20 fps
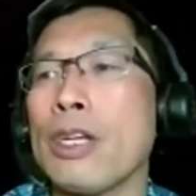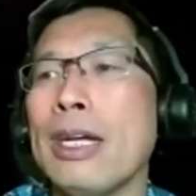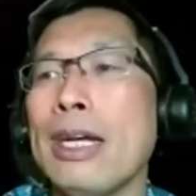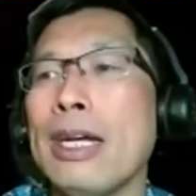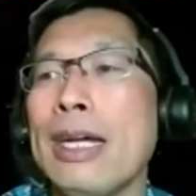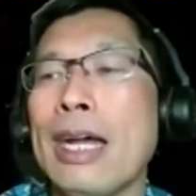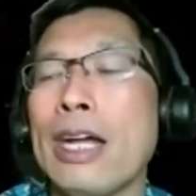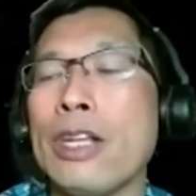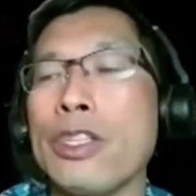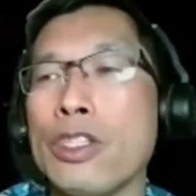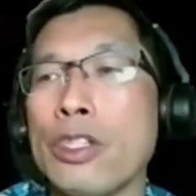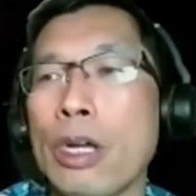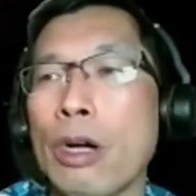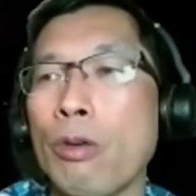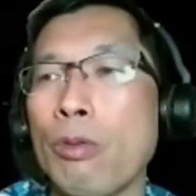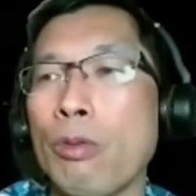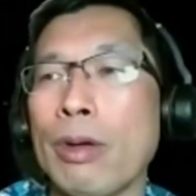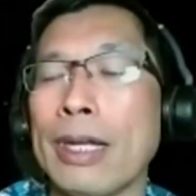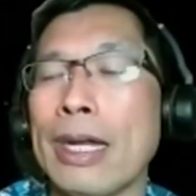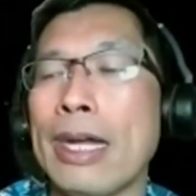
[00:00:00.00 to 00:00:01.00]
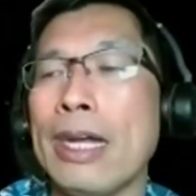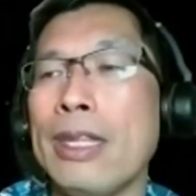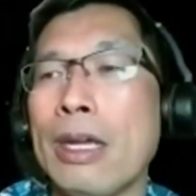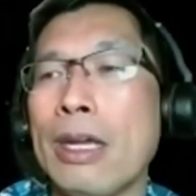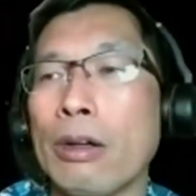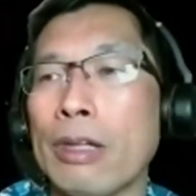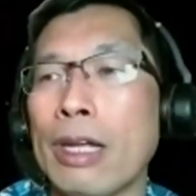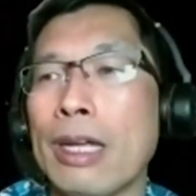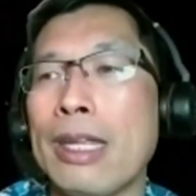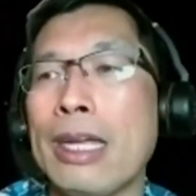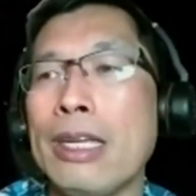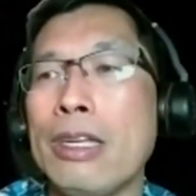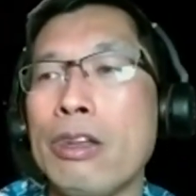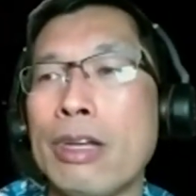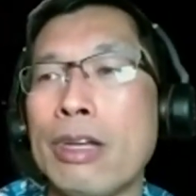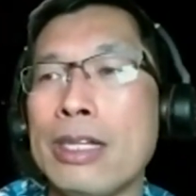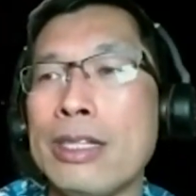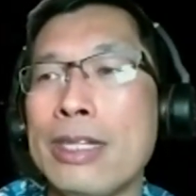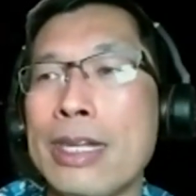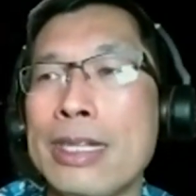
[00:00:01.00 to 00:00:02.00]
And so really the only thing you
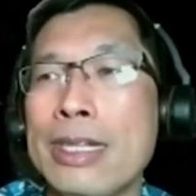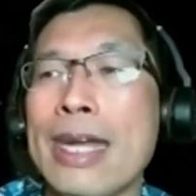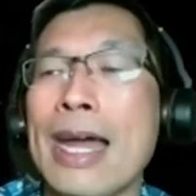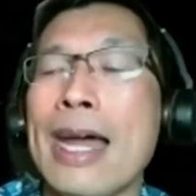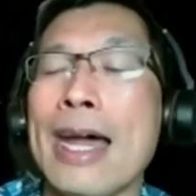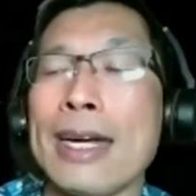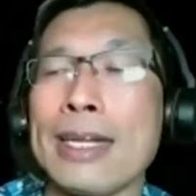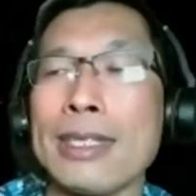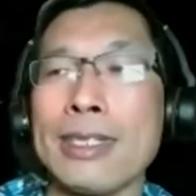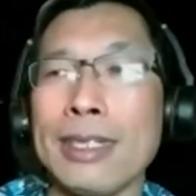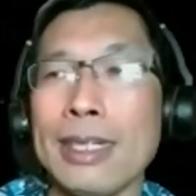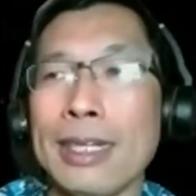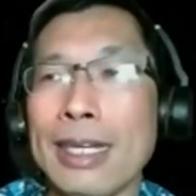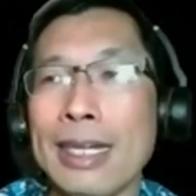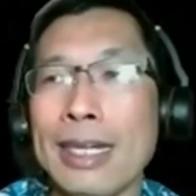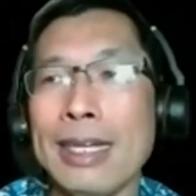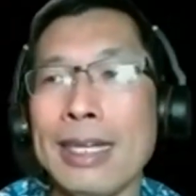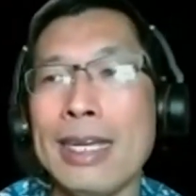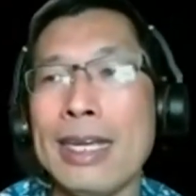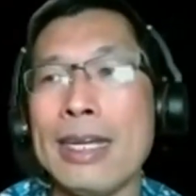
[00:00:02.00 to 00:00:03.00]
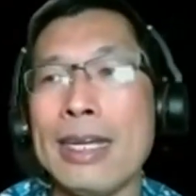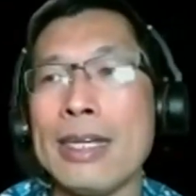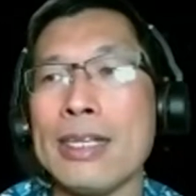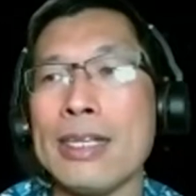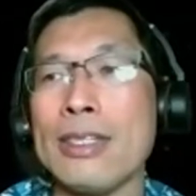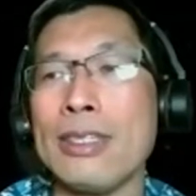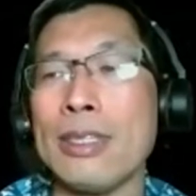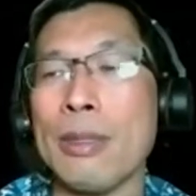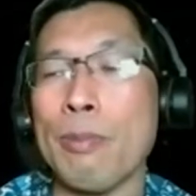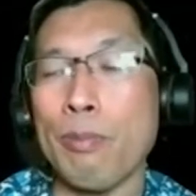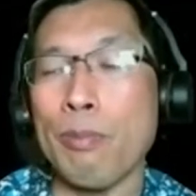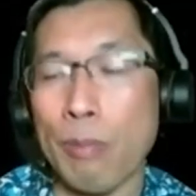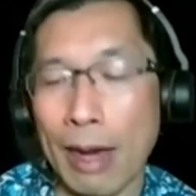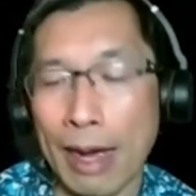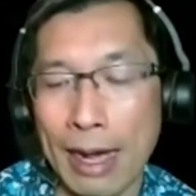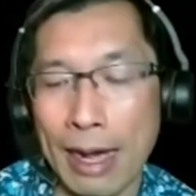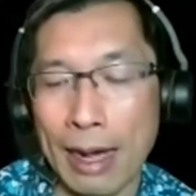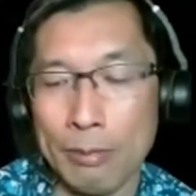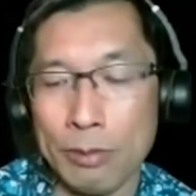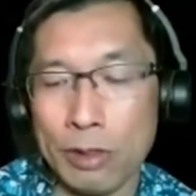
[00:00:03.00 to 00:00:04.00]
can detect is the,
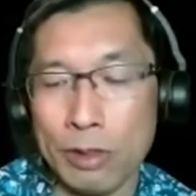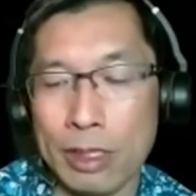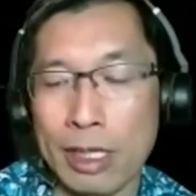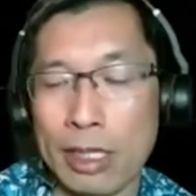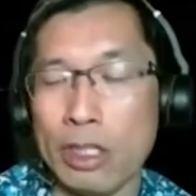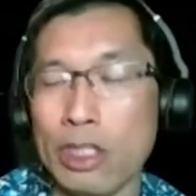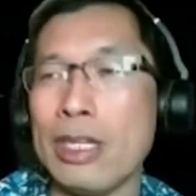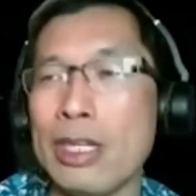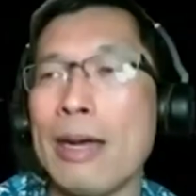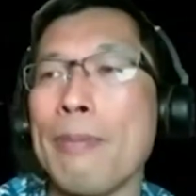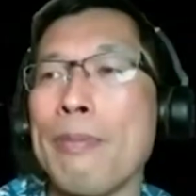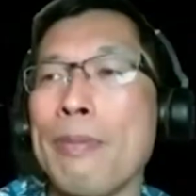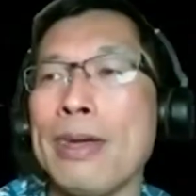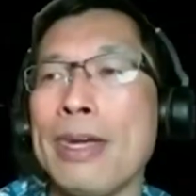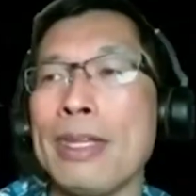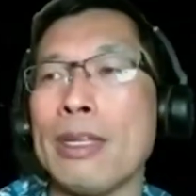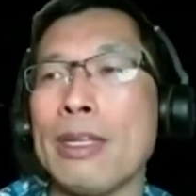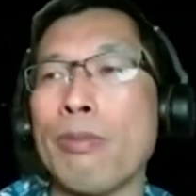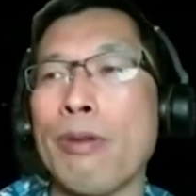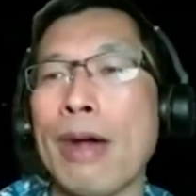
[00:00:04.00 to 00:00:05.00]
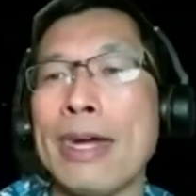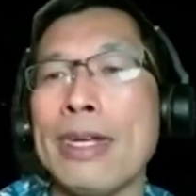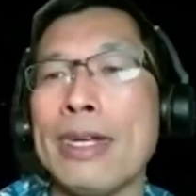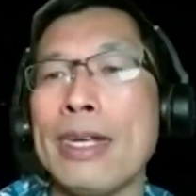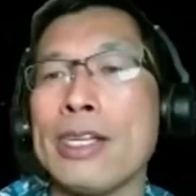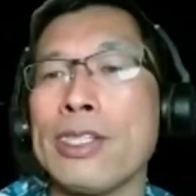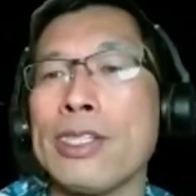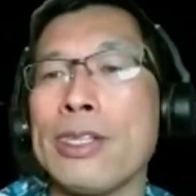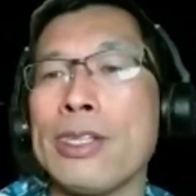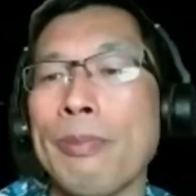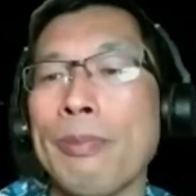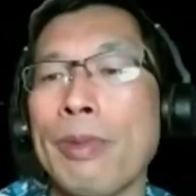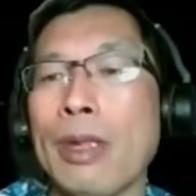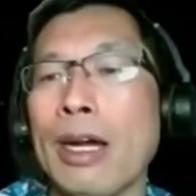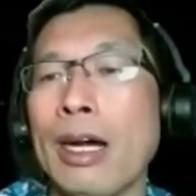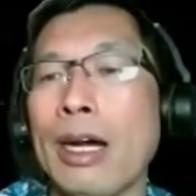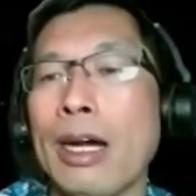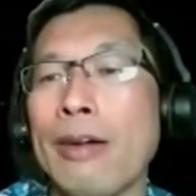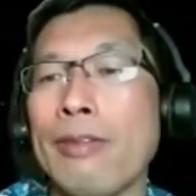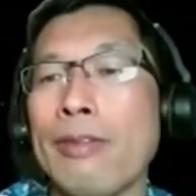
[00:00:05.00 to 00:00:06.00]
um, the dip in the brightness
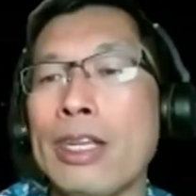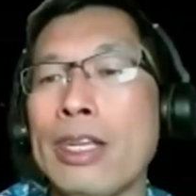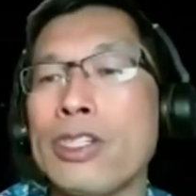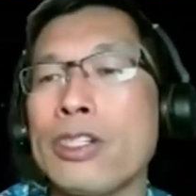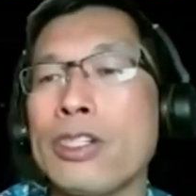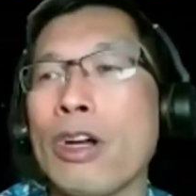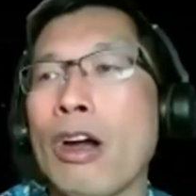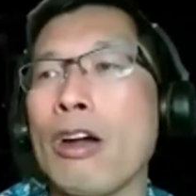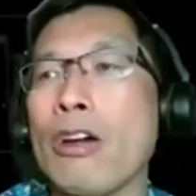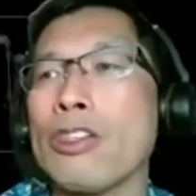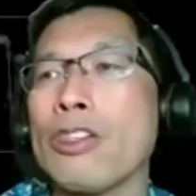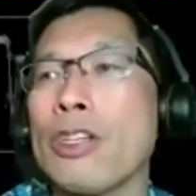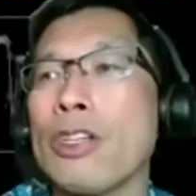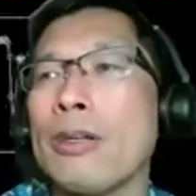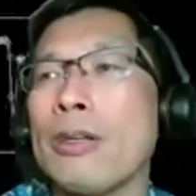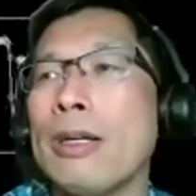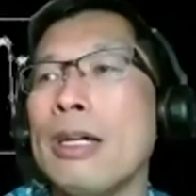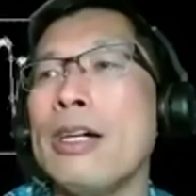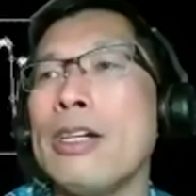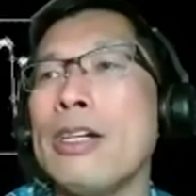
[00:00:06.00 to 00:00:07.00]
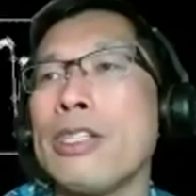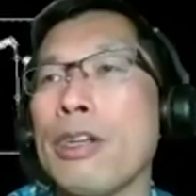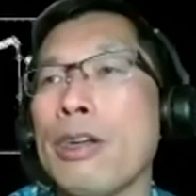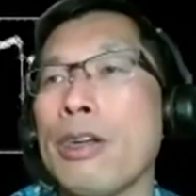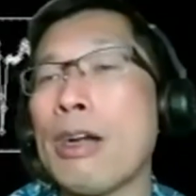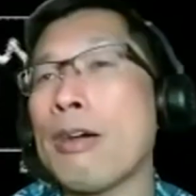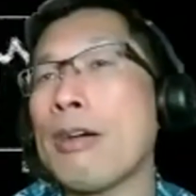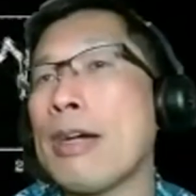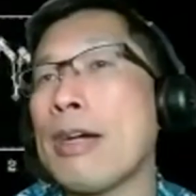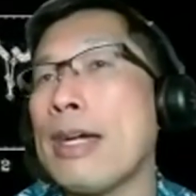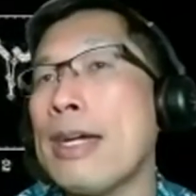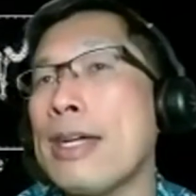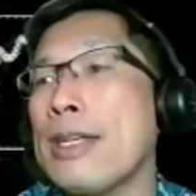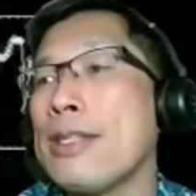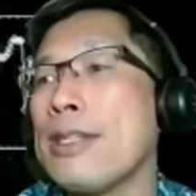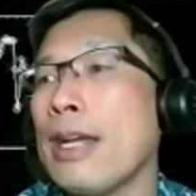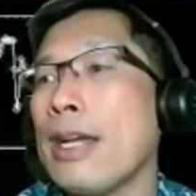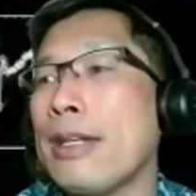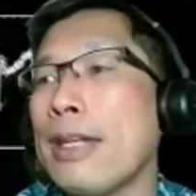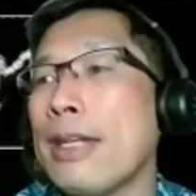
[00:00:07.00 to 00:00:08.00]
of these stars. So here
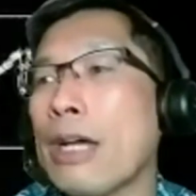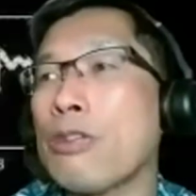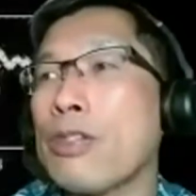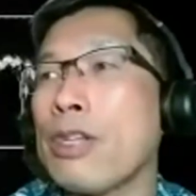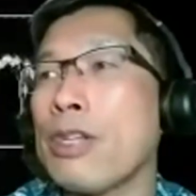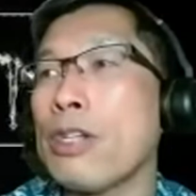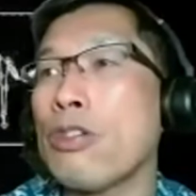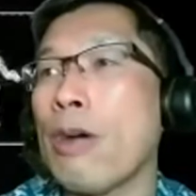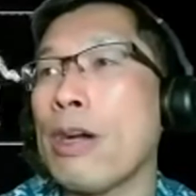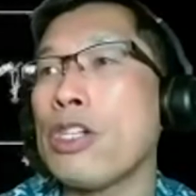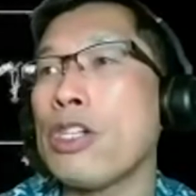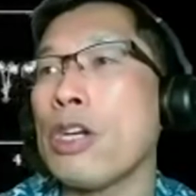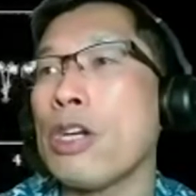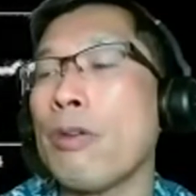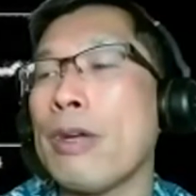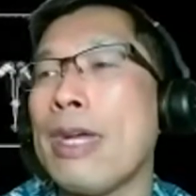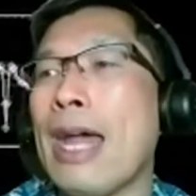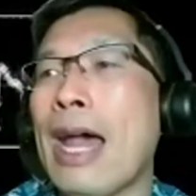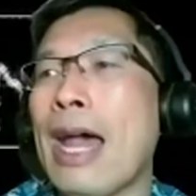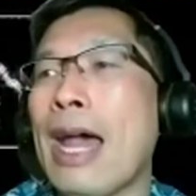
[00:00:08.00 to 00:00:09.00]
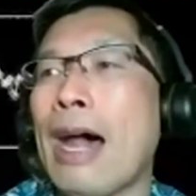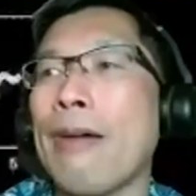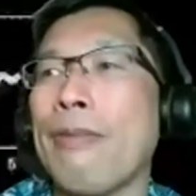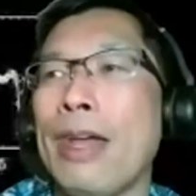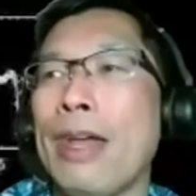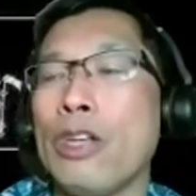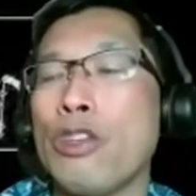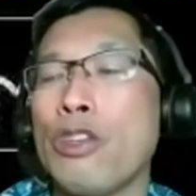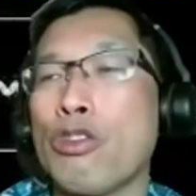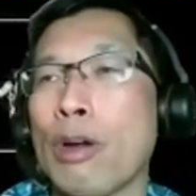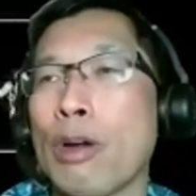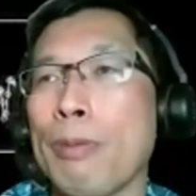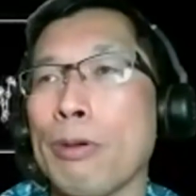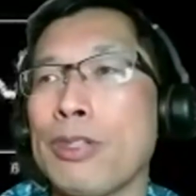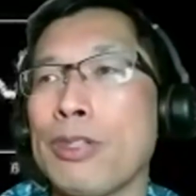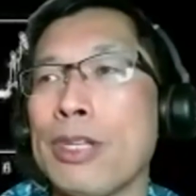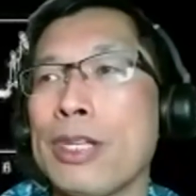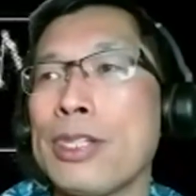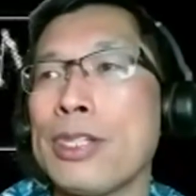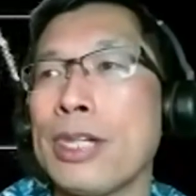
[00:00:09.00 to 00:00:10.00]
is another situation. We have a triple
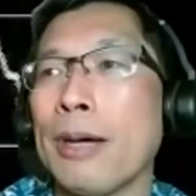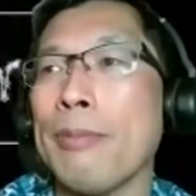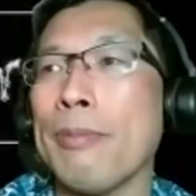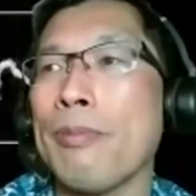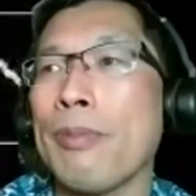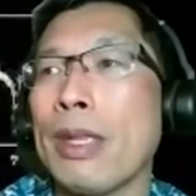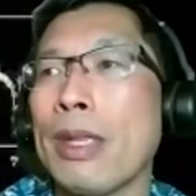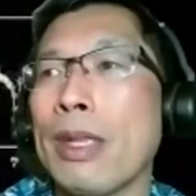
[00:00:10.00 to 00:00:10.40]
system.